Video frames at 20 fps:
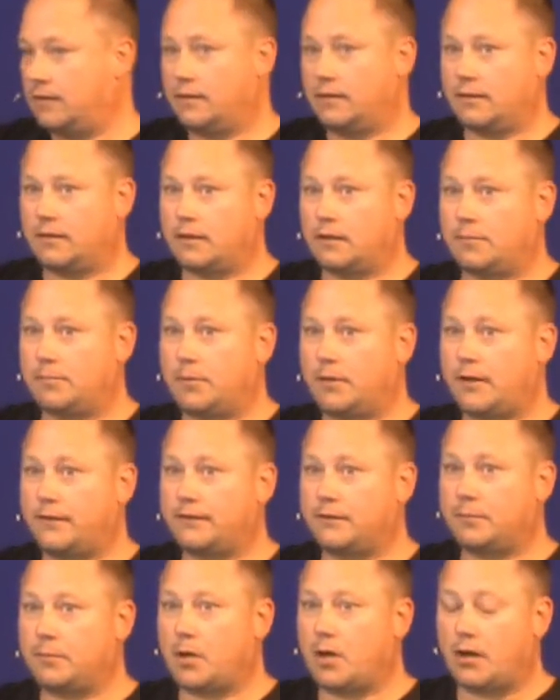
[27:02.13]
the
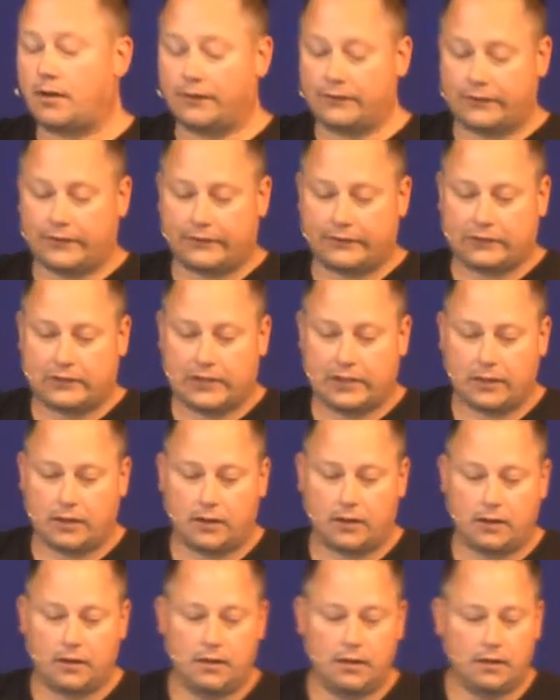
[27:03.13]
Apostle Paul says
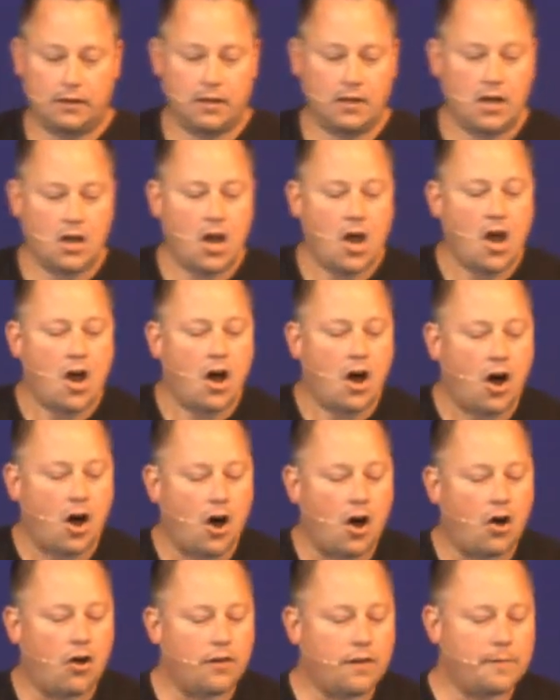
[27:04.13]
here,
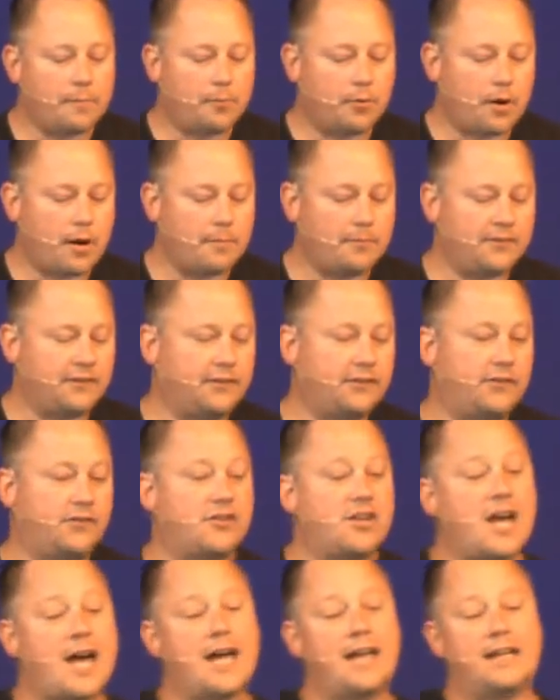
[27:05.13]
all the promises are
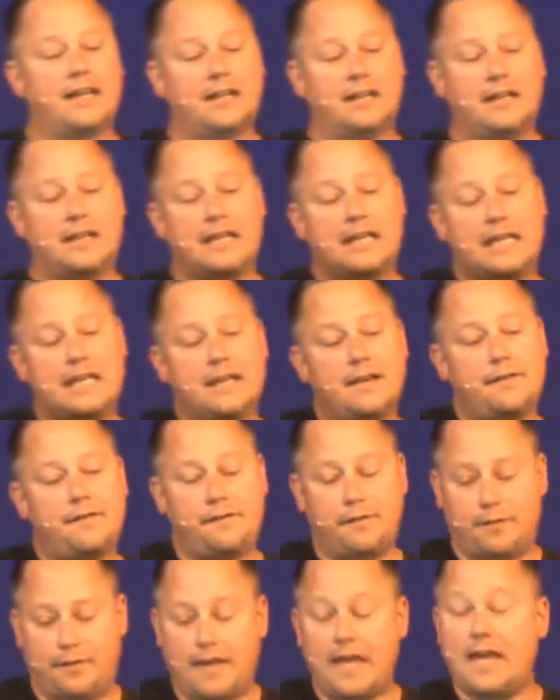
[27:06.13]
not if
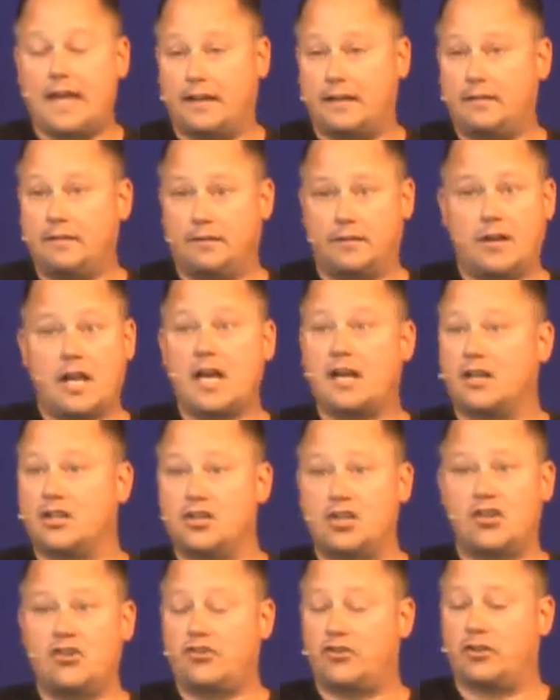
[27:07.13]
then. They're not
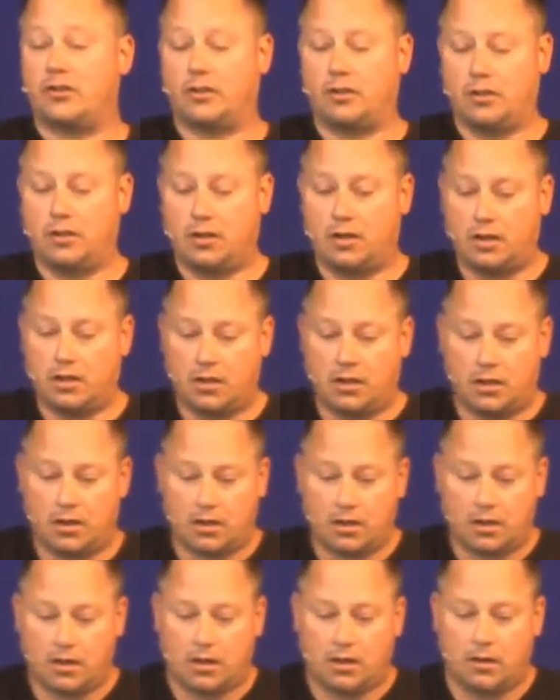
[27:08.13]
conditional,
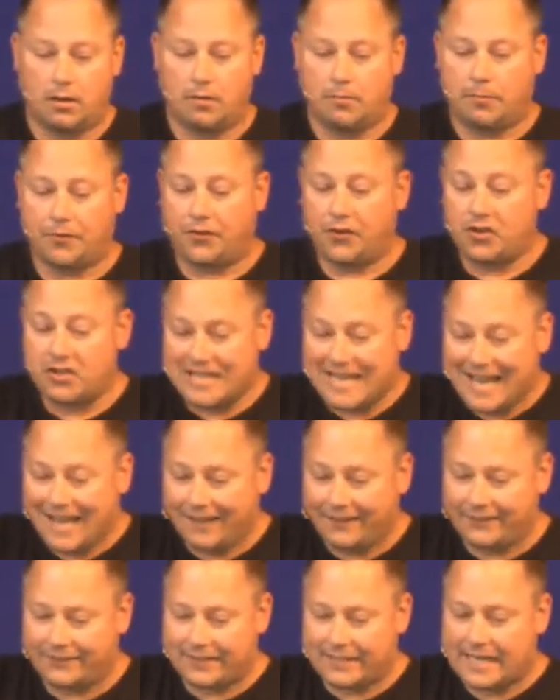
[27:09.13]
but they're
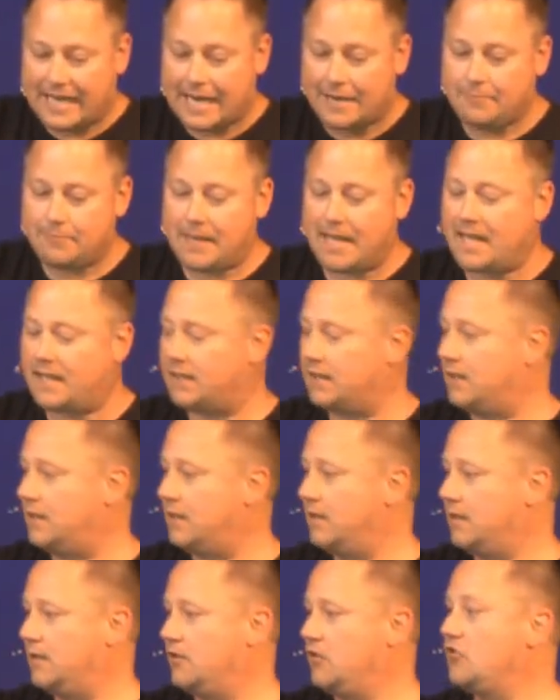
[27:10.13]
yes and amen.
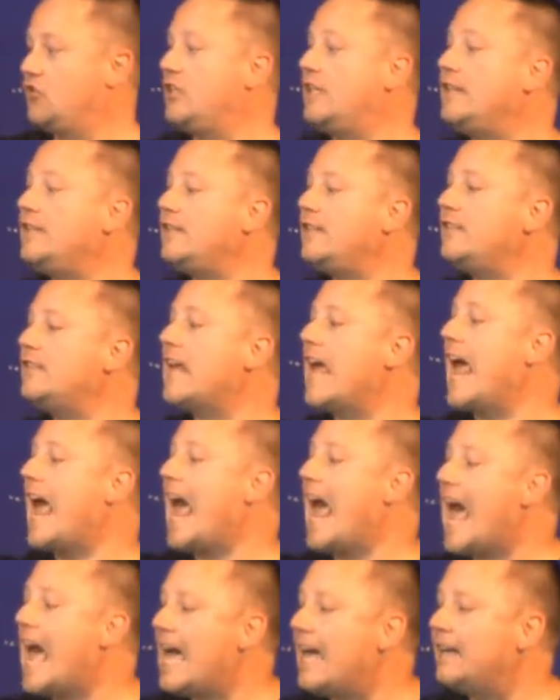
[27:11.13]
Jesus
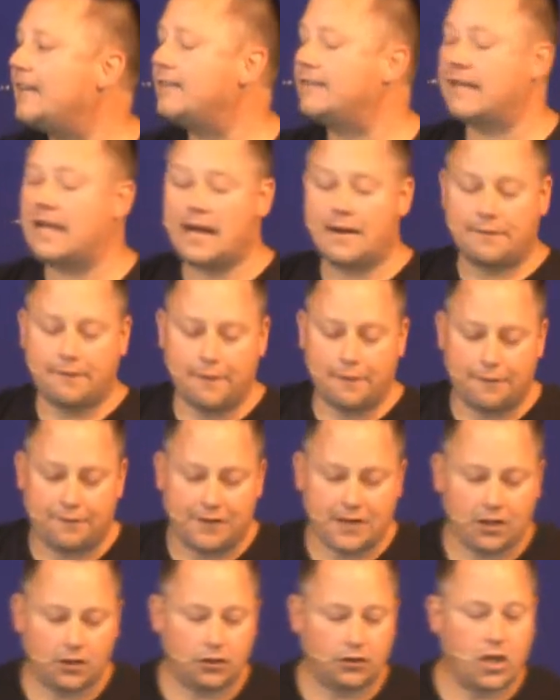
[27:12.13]
has
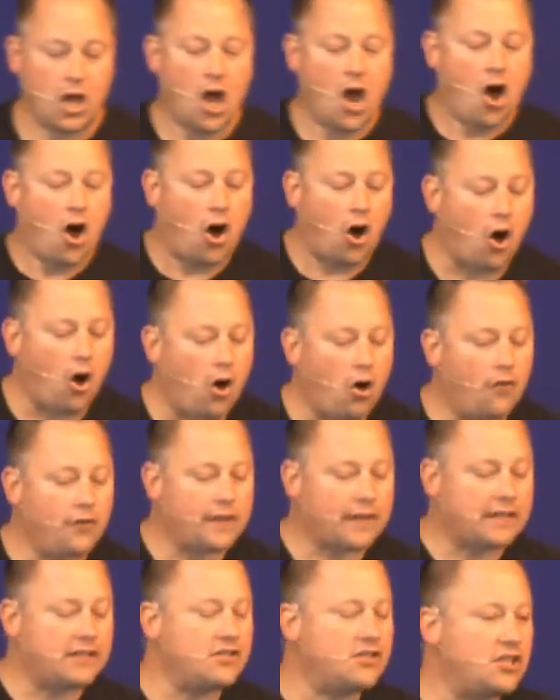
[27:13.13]
fulfilled all the
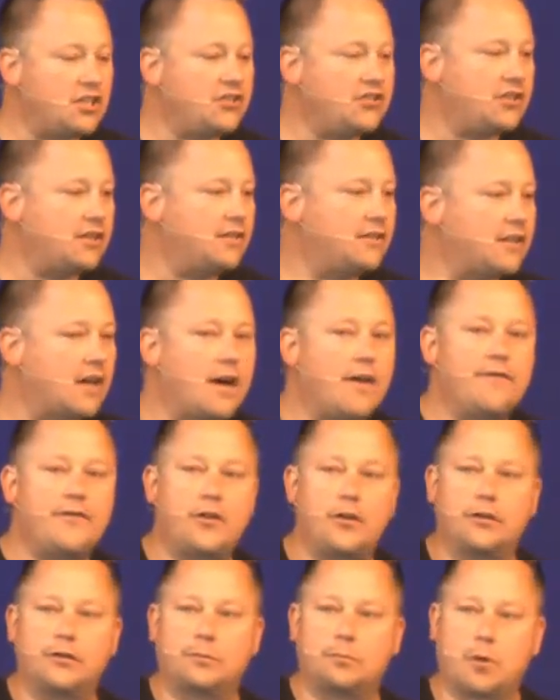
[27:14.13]
conditions of
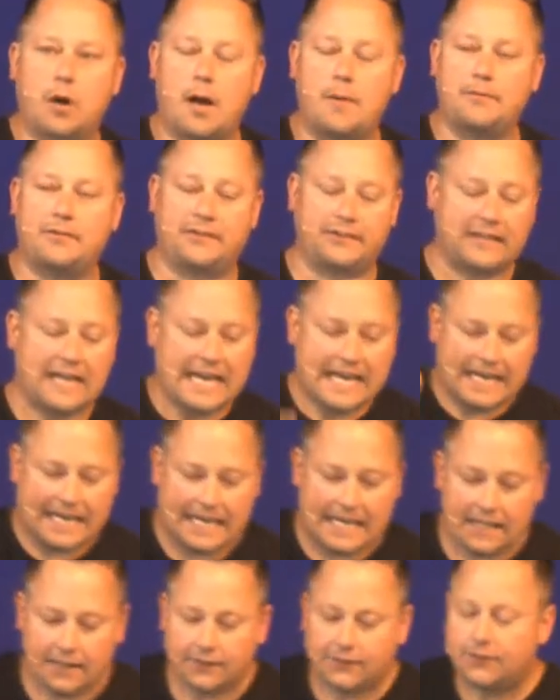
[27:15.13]
those promises.
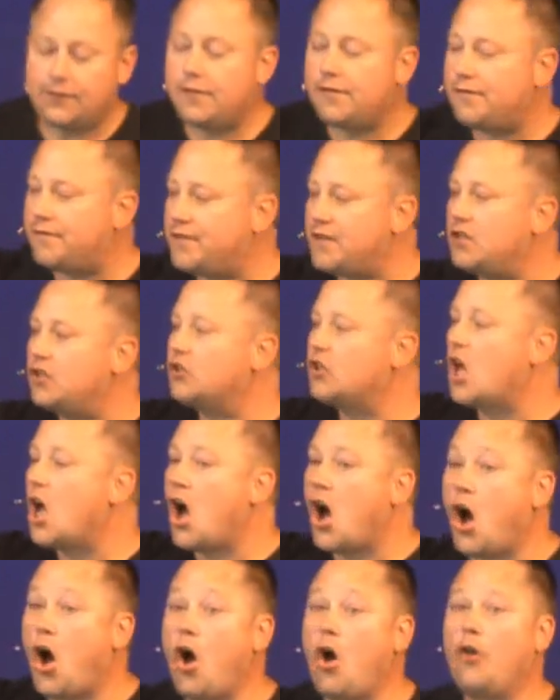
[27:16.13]
He's fulfilled
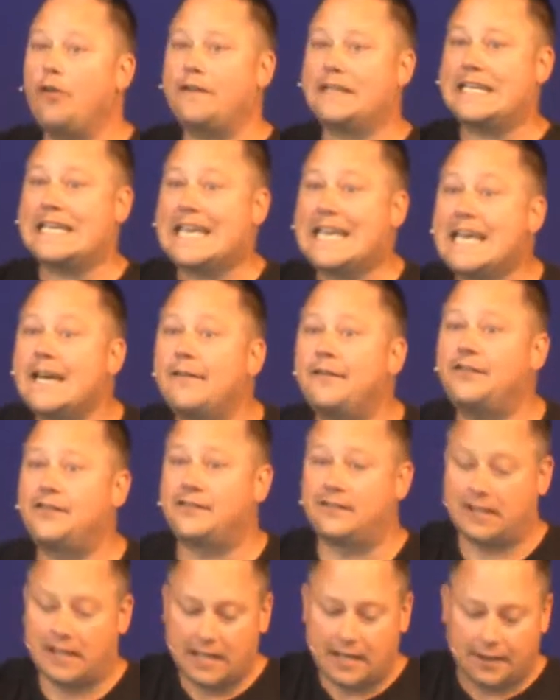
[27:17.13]
all the ifs
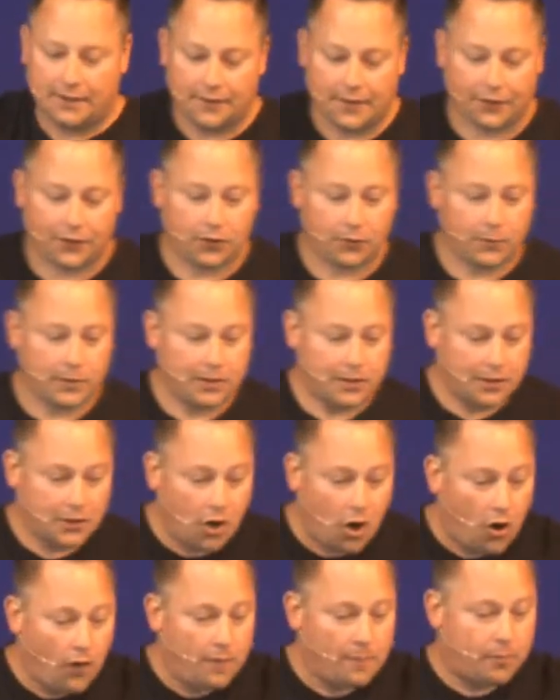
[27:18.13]
that there are er, in
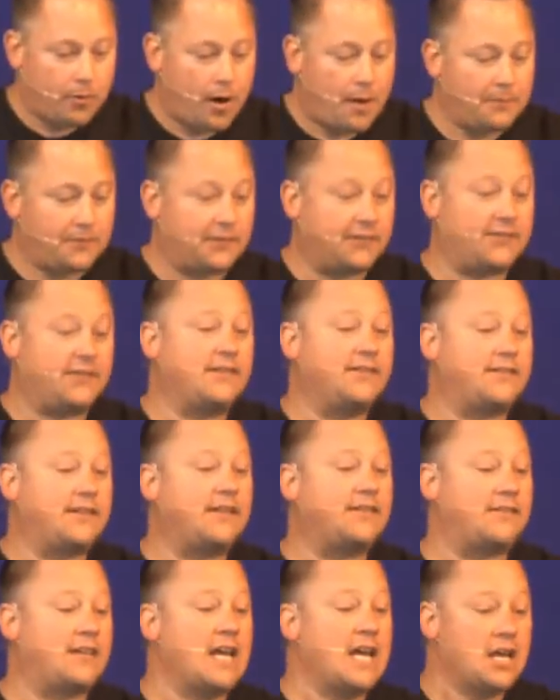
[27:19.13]
all the promises. And
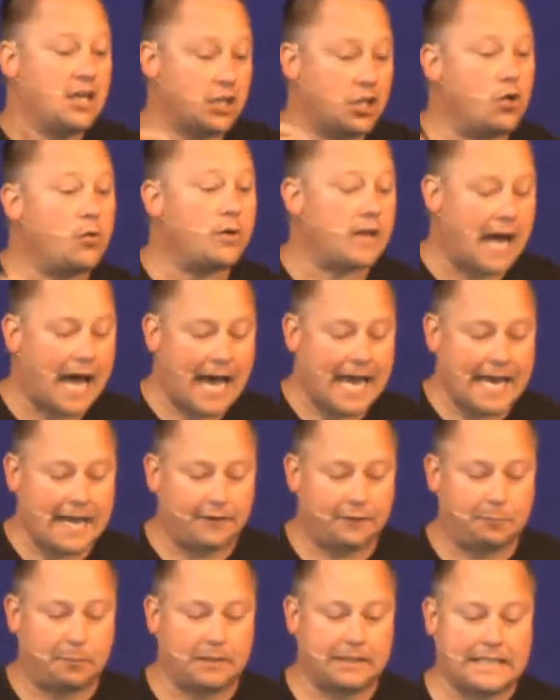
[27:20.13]
since you and I, as
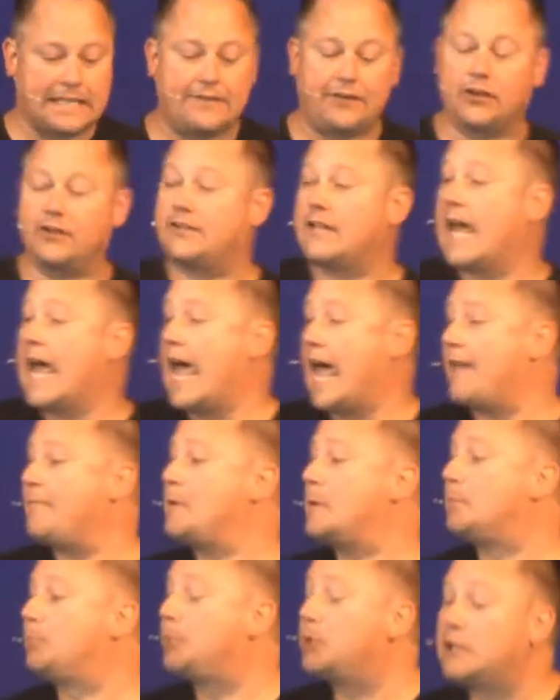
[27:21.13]
believers, have
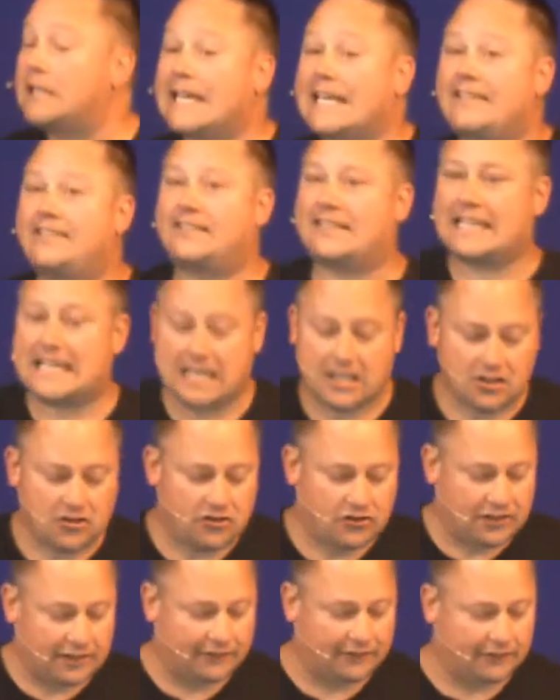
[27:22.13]
been placed in
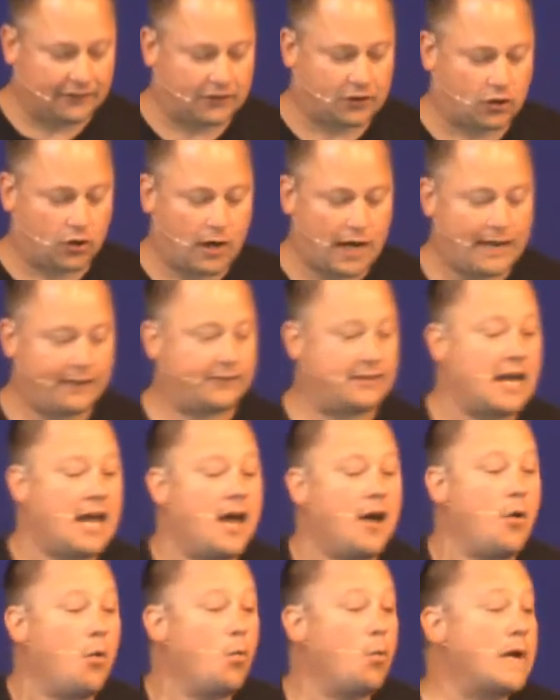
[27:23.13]
Jesus Christ,
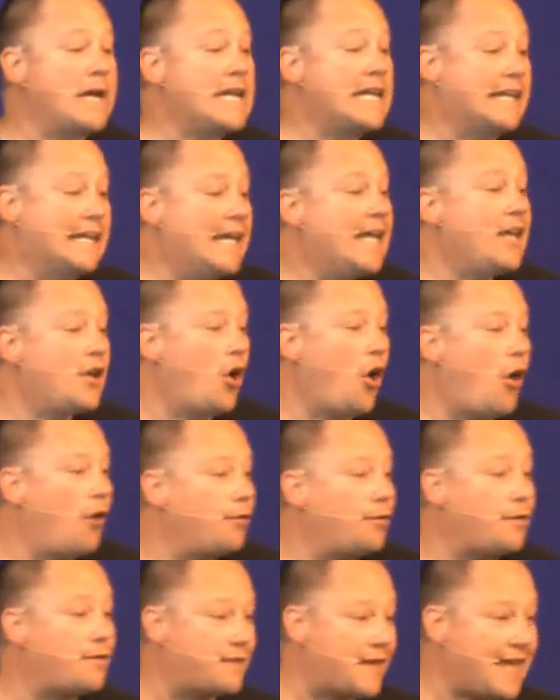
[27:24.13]
we get all
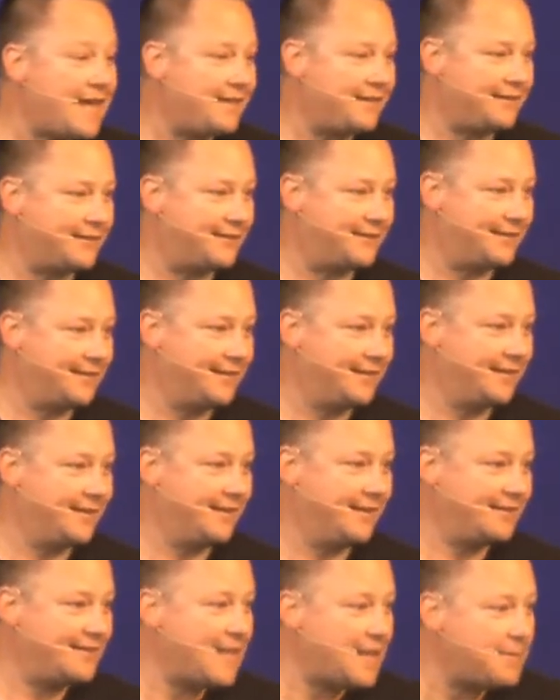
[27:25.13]
the thens.
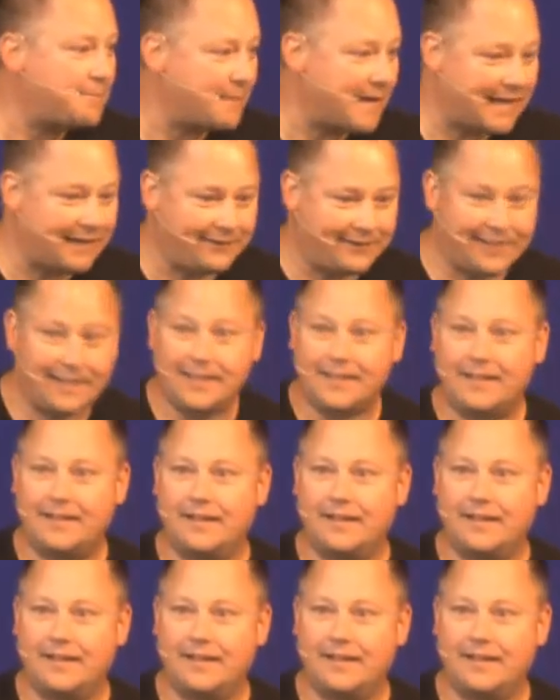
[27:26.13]
Isn't that amazing?